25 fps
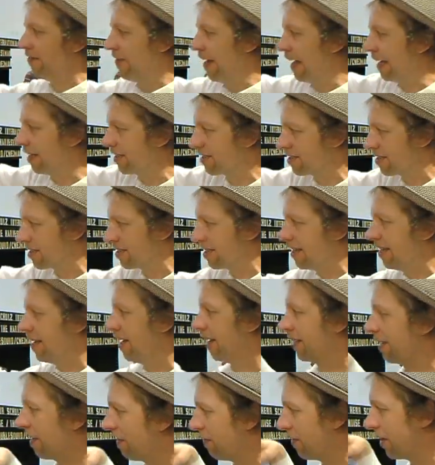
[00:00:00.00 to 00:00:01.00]
that is
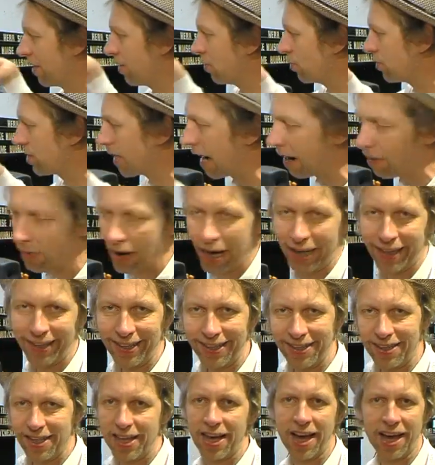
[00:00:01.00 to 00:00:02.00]
giving you
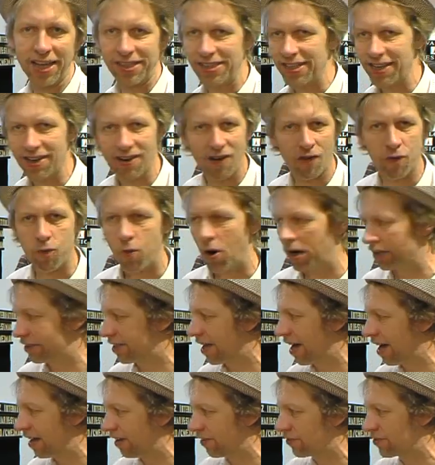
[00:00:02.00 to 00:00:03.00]
directly the idea of
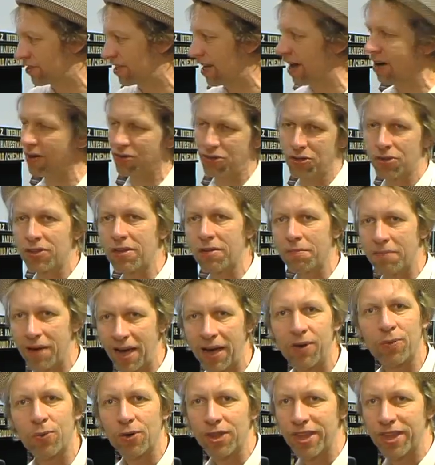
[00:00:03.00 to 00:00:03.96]
what kind of sound you can make